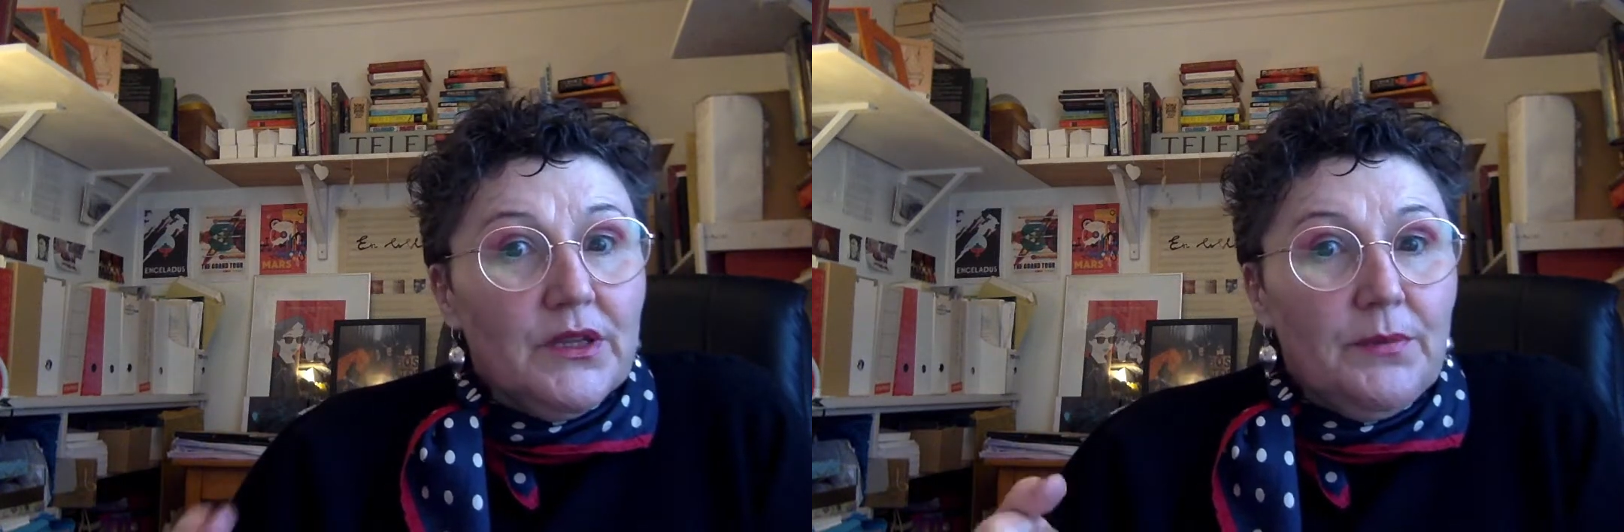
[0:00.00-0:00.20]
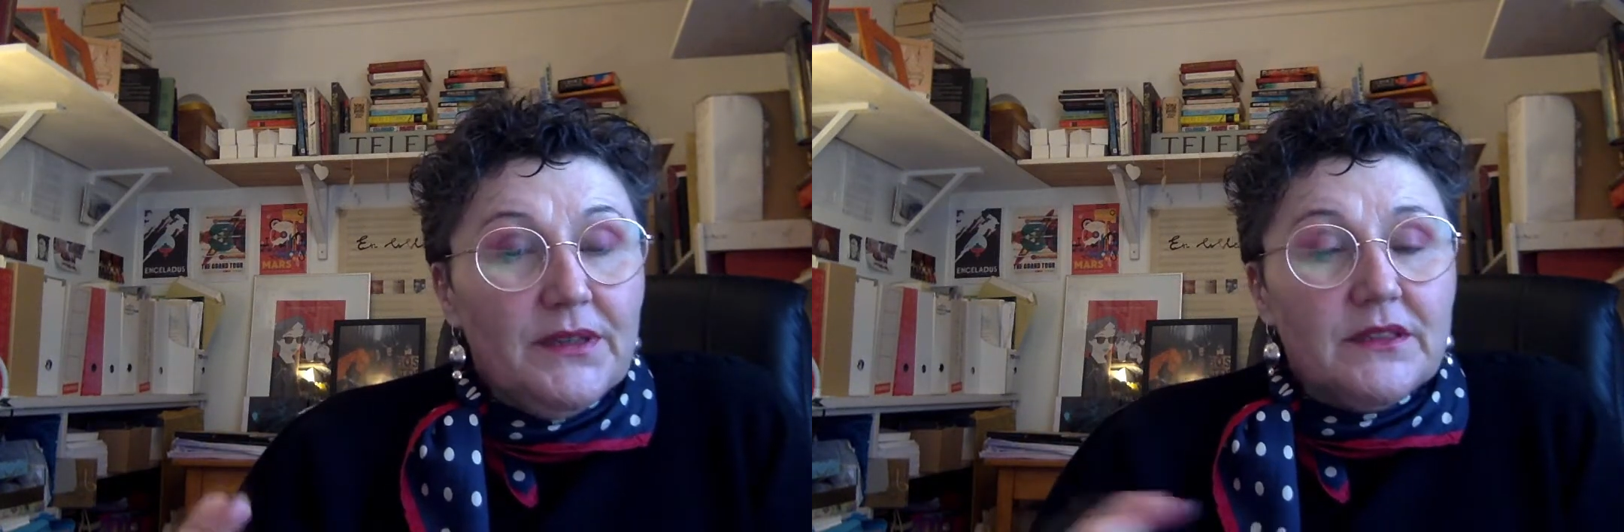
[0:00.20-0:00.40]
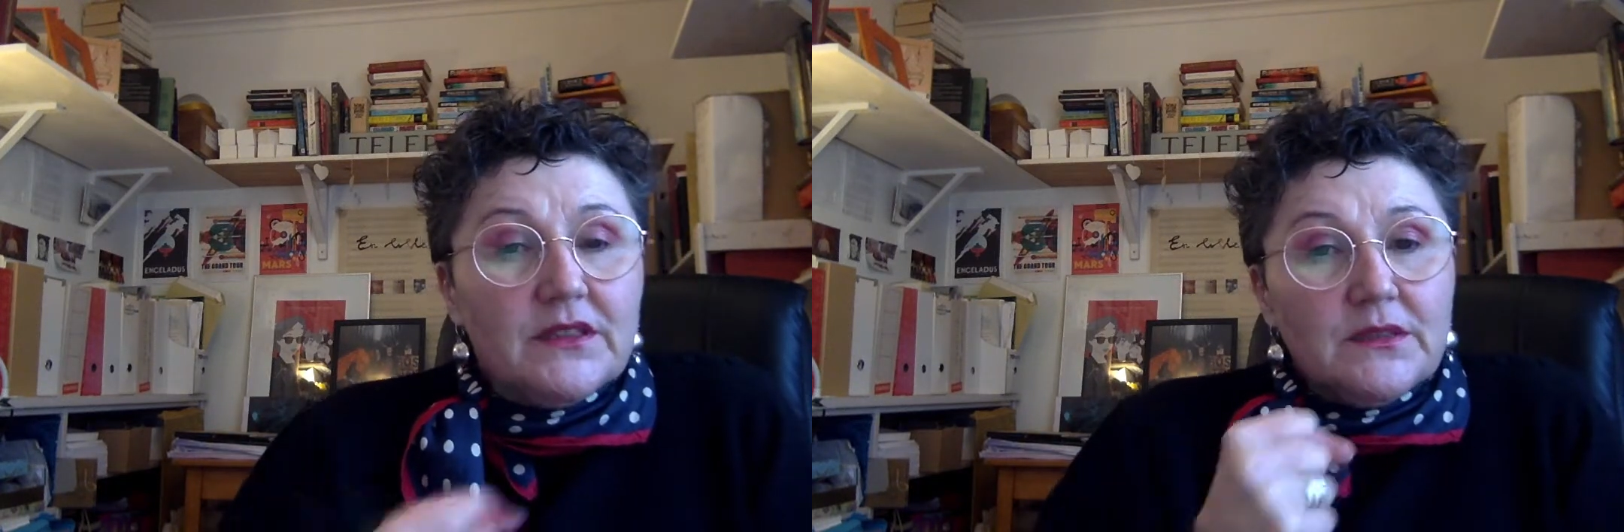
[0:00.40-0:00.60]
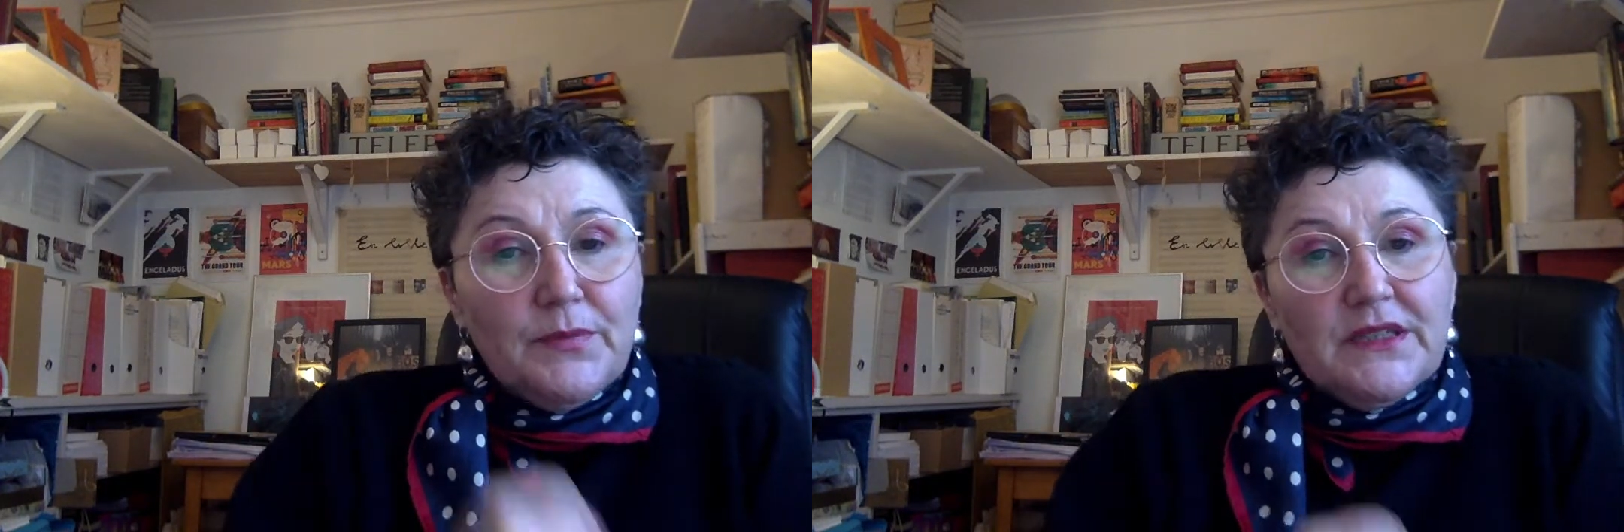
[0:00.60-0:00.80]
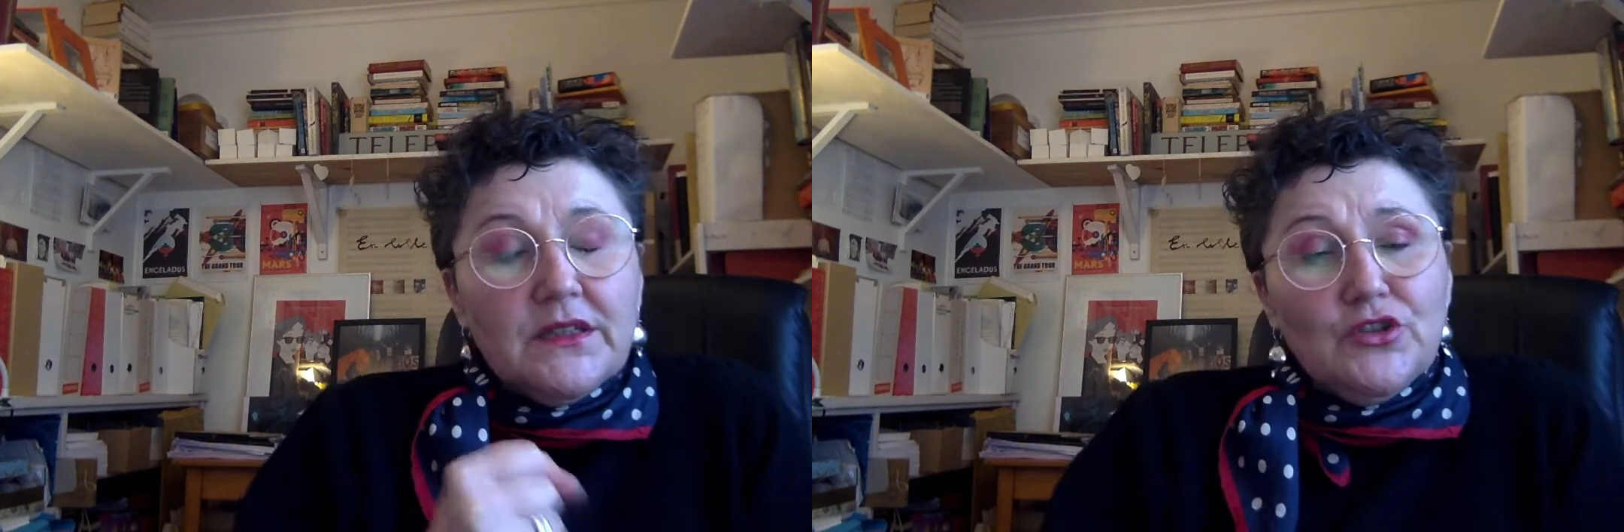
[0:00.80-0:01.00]
a business that's
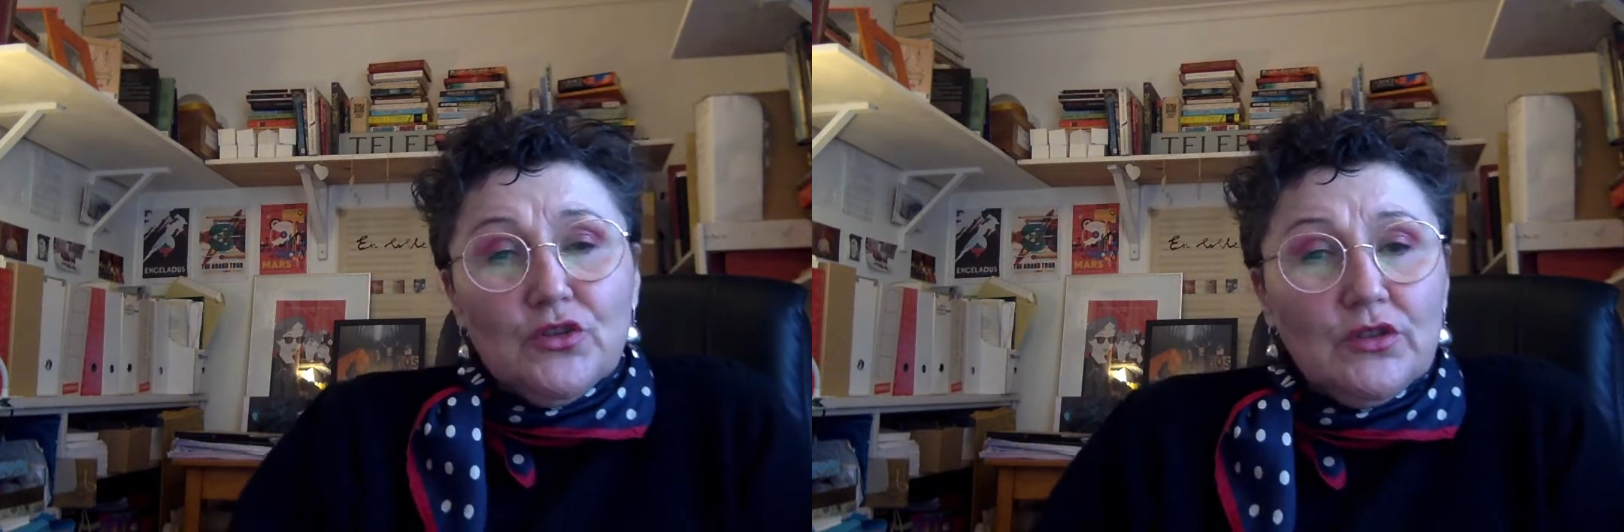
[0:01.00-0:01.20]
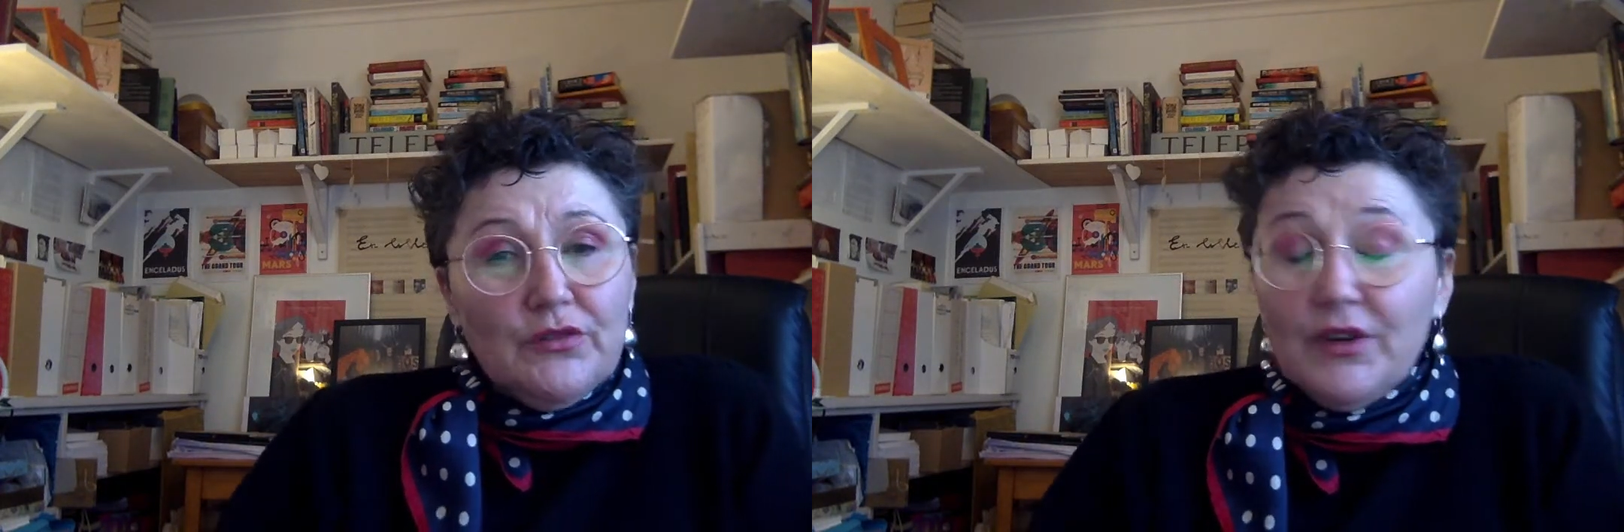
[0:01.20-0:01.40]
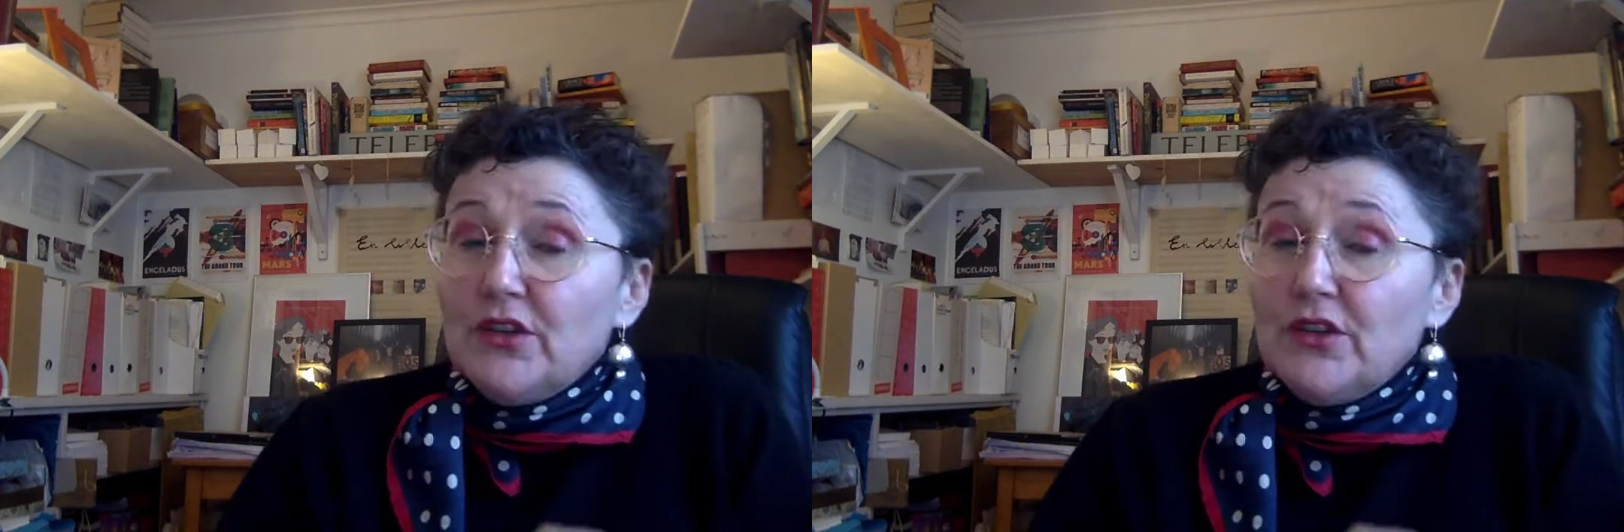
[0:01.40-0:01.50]
based in geography,